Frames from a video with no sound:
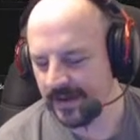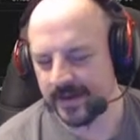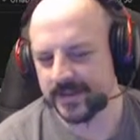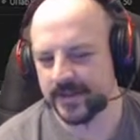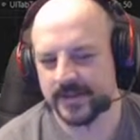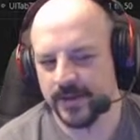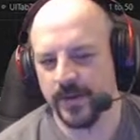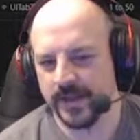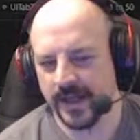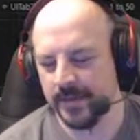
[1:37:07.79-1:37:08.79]
because it doesn't know
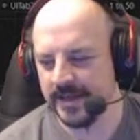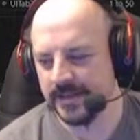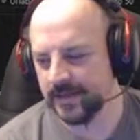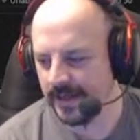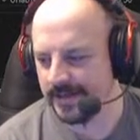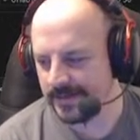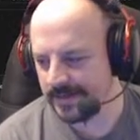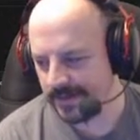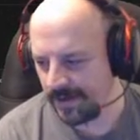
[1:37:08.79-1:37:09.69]
what the animation is.